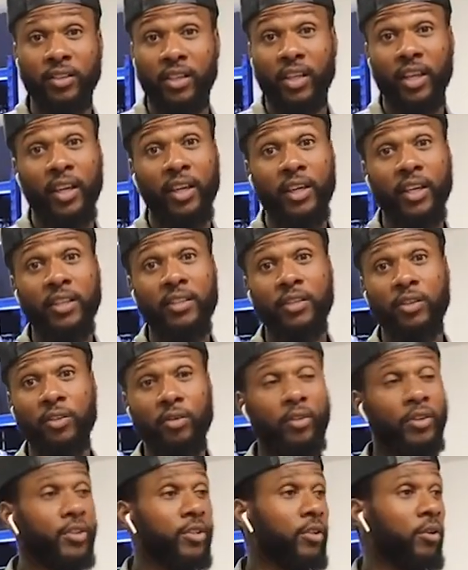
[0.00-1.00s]
I can't get to
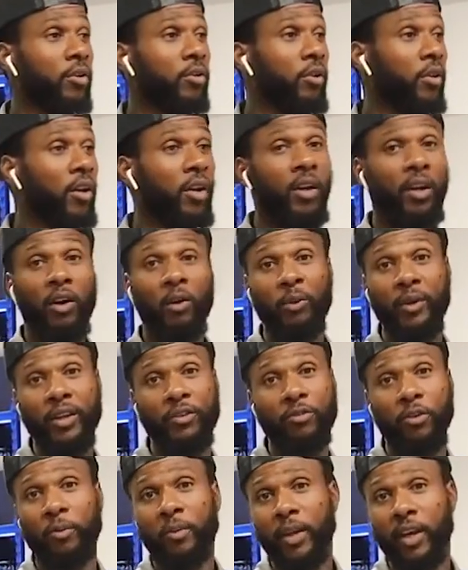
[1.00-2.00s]
you until a
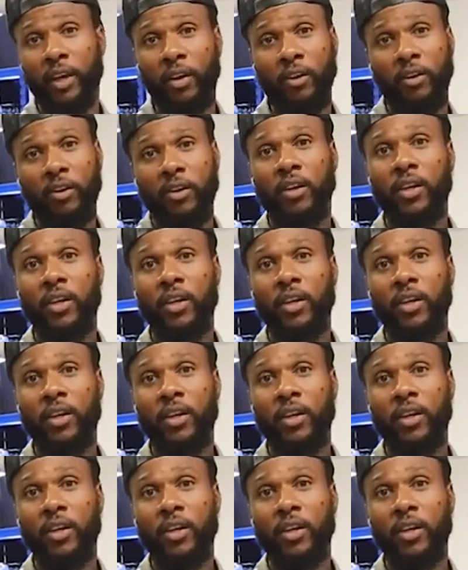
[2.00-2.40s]
week from now.